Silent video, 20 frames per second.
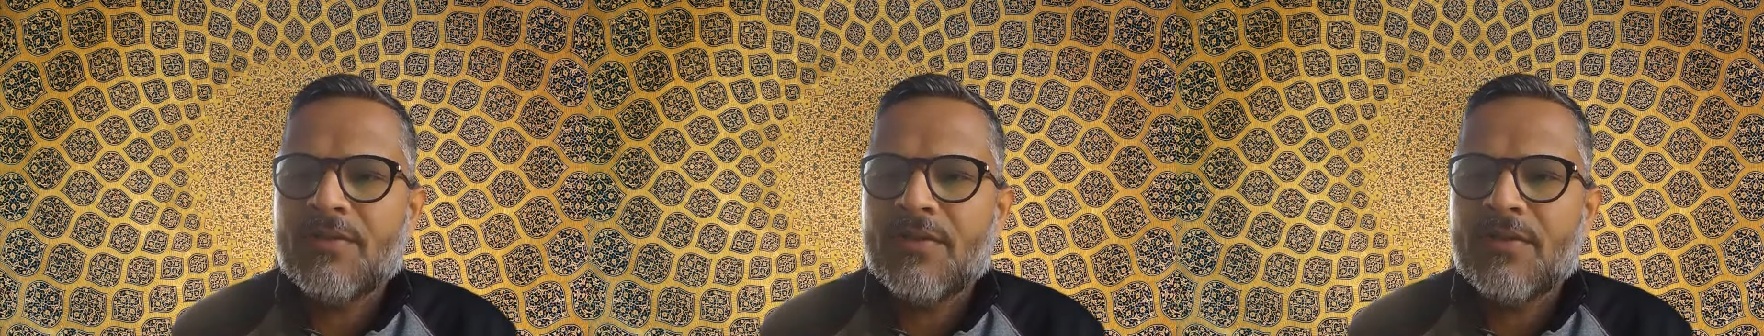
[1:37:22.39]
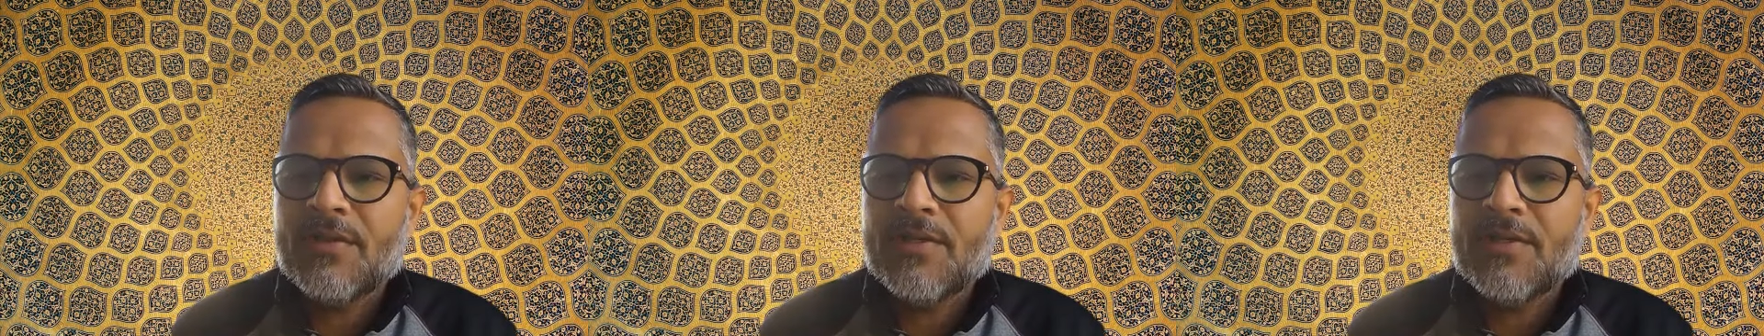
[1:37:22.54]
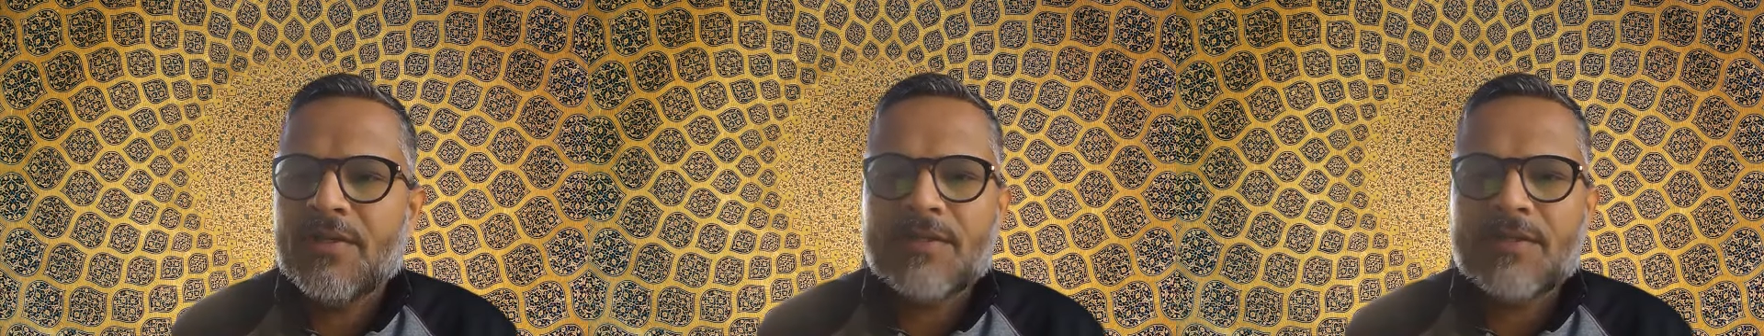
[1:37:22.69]

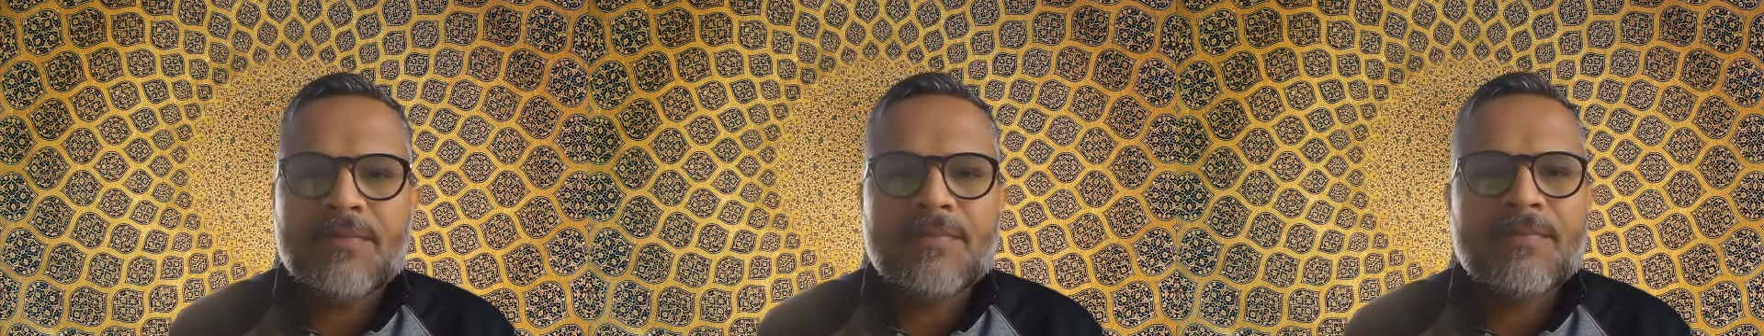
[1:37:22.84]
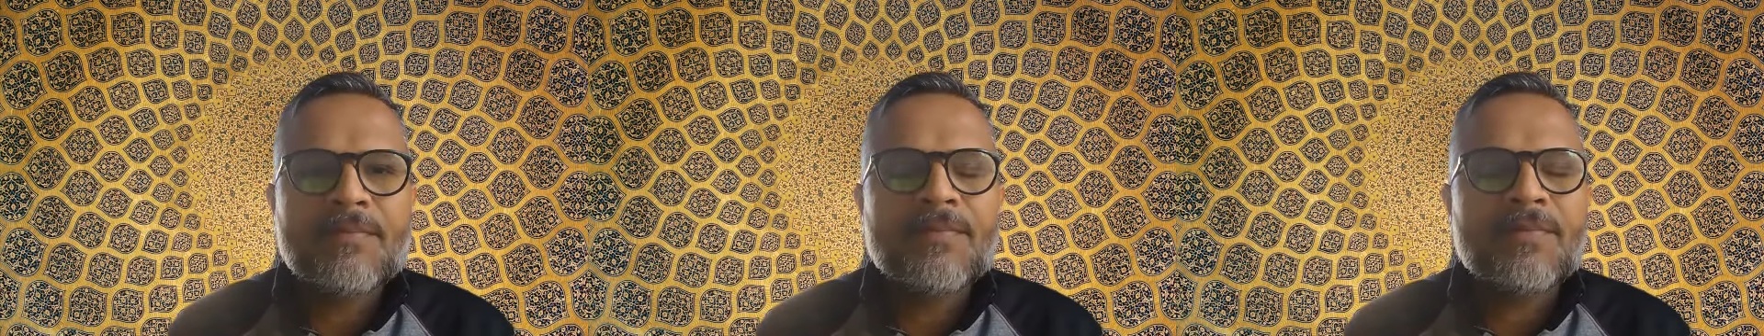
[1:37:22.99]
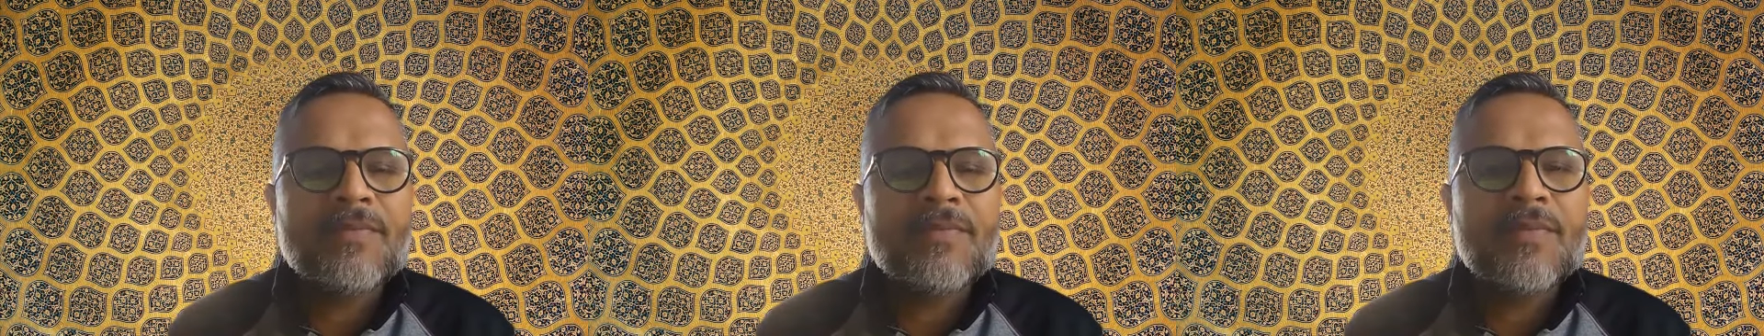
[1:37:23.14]
dhikr
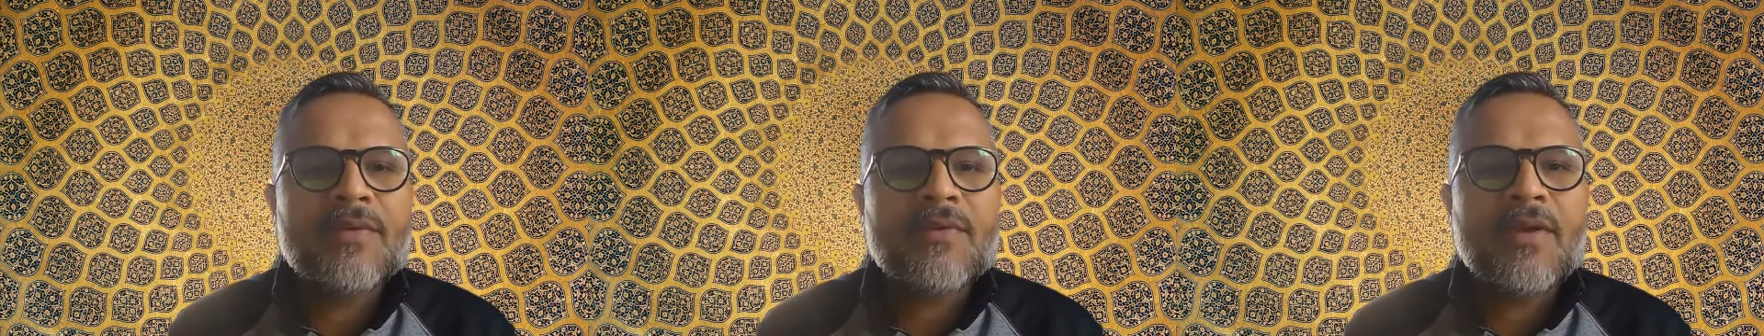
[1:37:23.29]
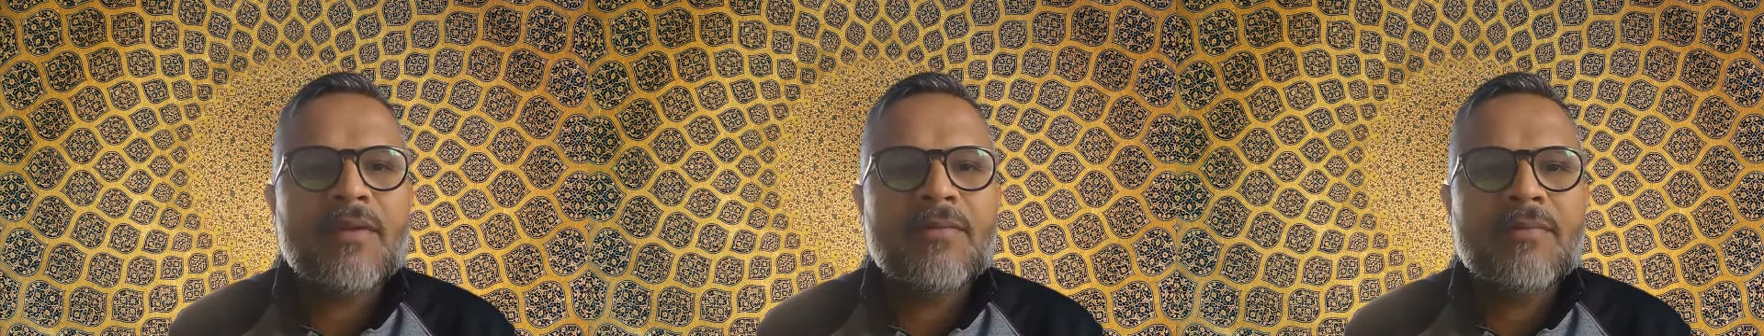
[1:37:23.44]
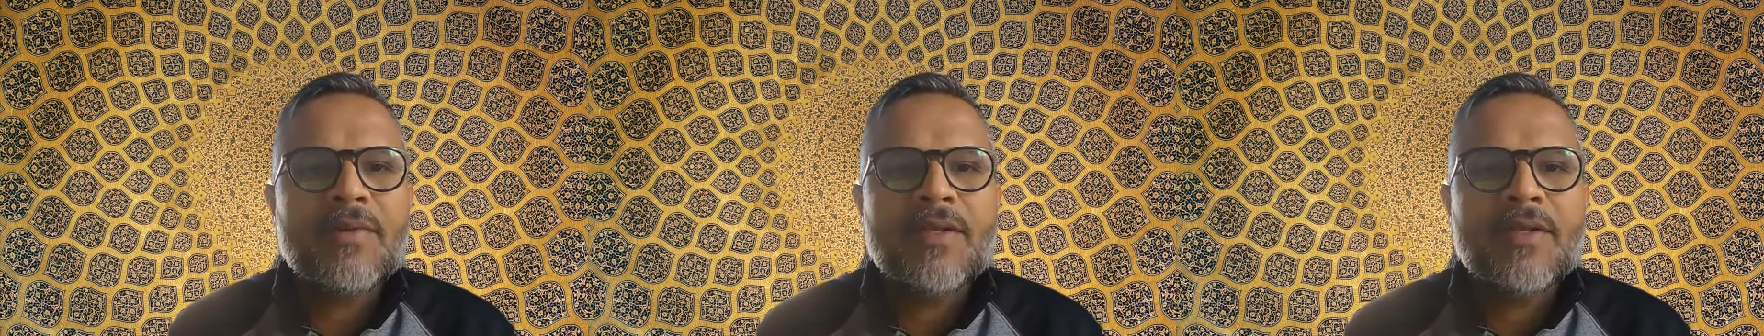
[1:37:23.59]

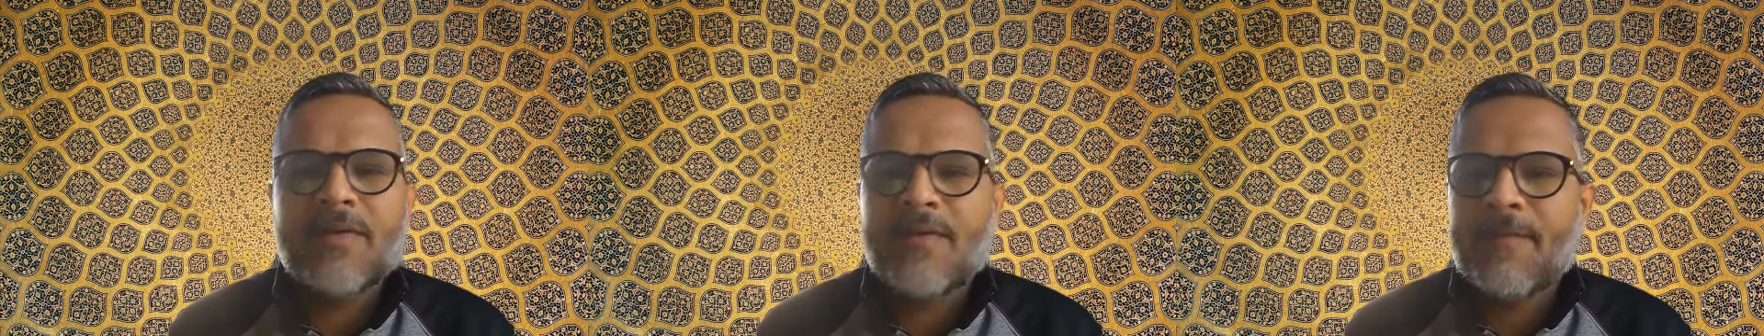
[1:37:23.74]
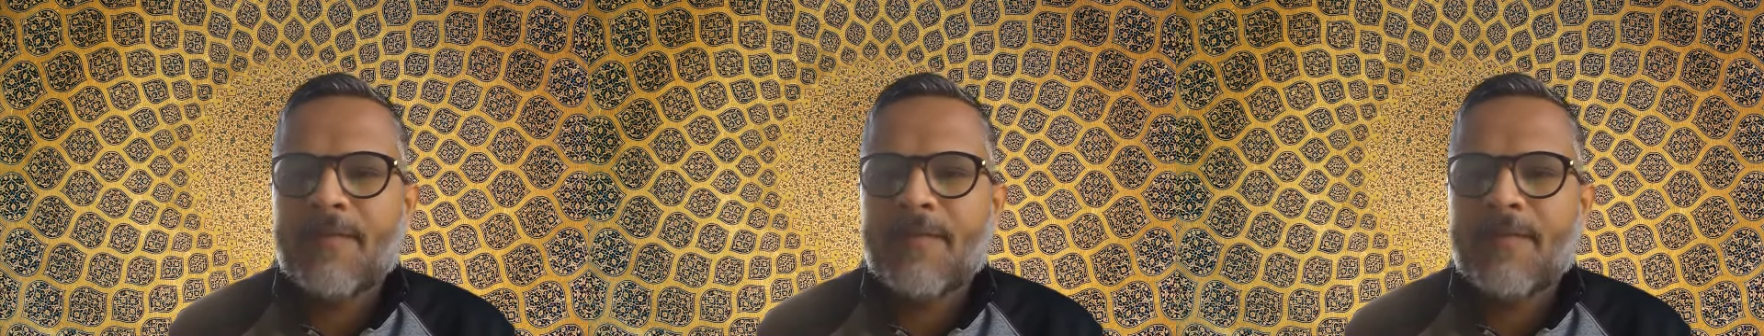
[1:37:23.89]
right away.